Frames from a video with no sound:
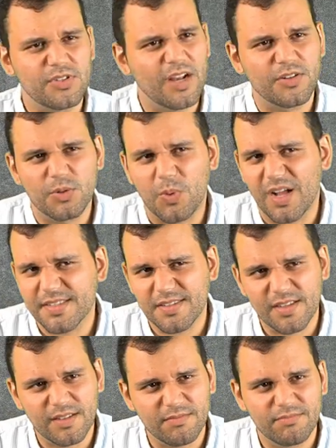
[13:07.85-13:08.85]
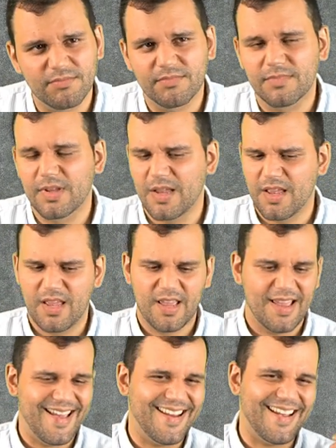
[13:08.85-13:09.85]
Dr. Watson
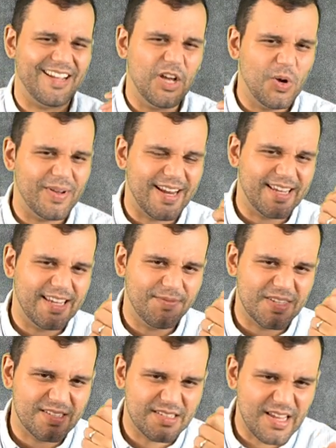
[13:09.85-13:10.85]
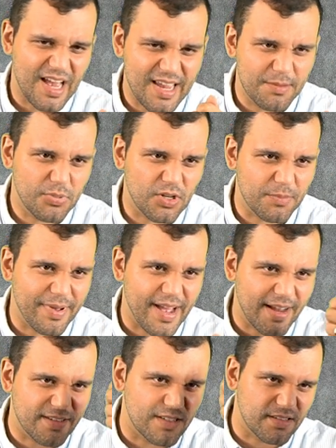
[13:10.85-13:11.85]
and I go and I give the signed book
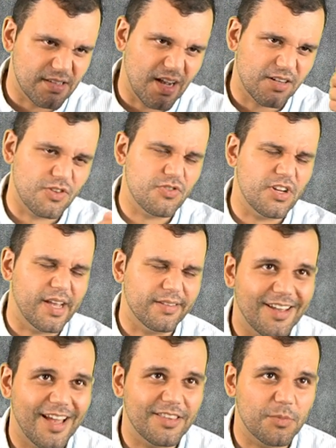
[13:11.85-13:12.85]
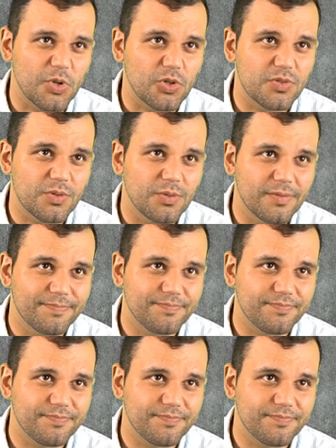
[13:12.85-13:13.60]
back to Dr. J at the middle school.